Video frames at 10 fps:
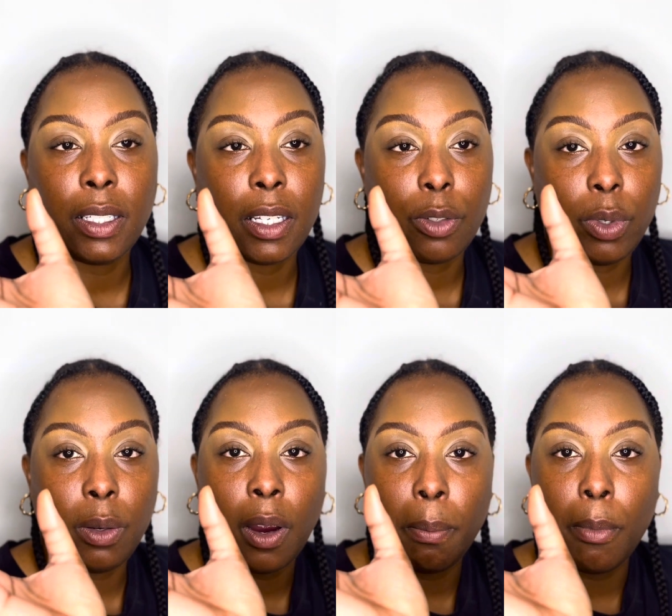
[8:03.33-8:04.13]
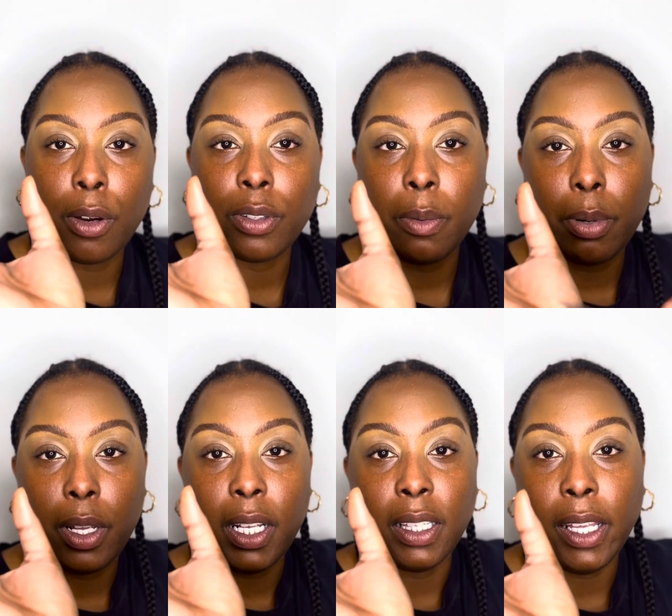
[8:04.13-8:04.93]
because we are mostly
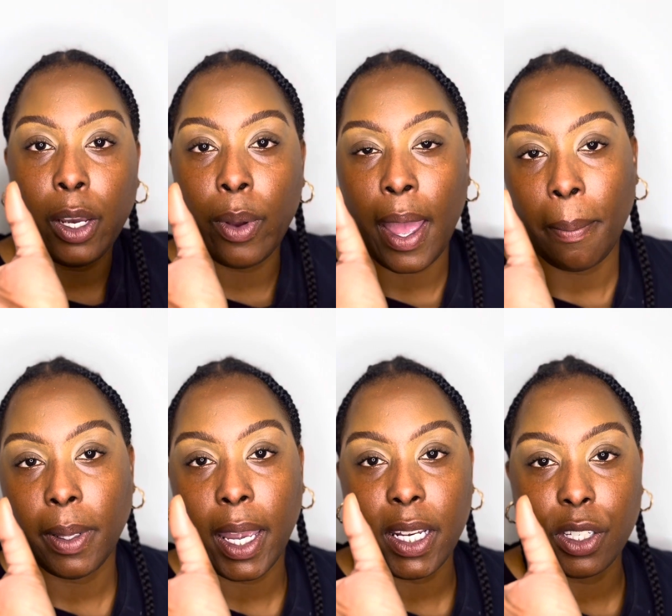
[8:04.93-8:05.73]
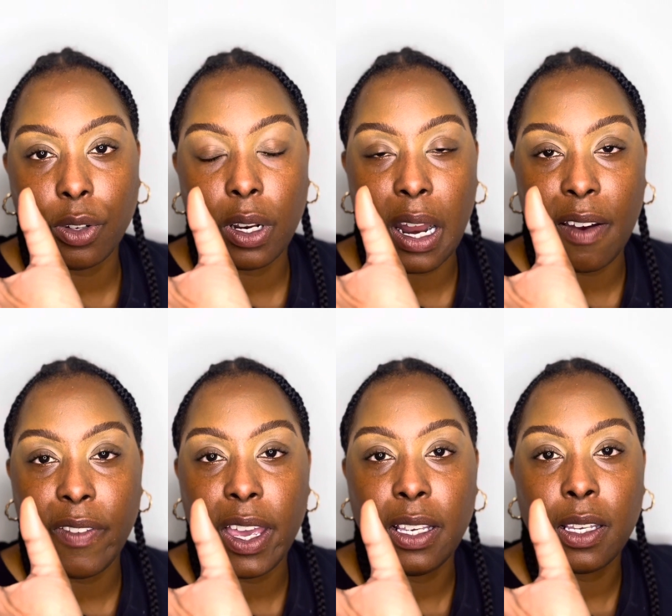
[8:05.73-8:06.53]
putting liquid applications on our
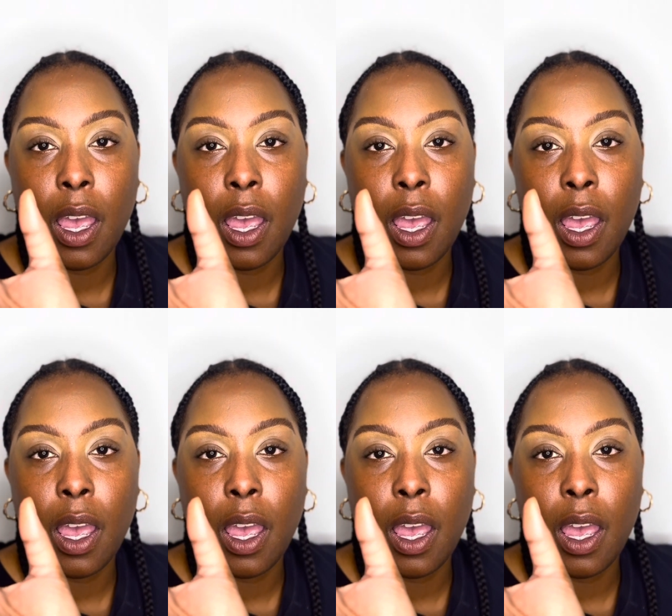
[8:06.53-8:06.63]
face,